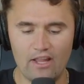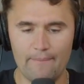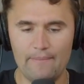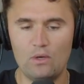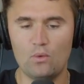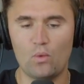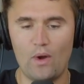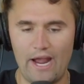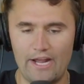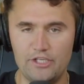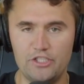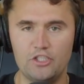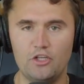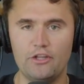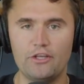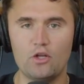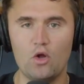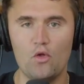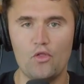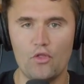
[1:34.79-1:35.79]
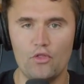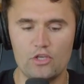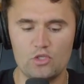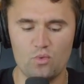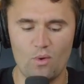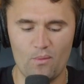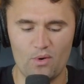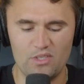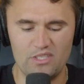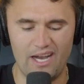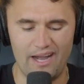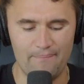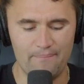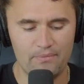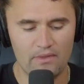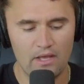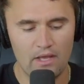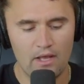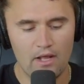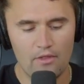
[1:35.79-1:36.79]
And let me rationally go through this one more
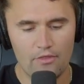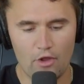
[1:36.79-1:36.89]
time.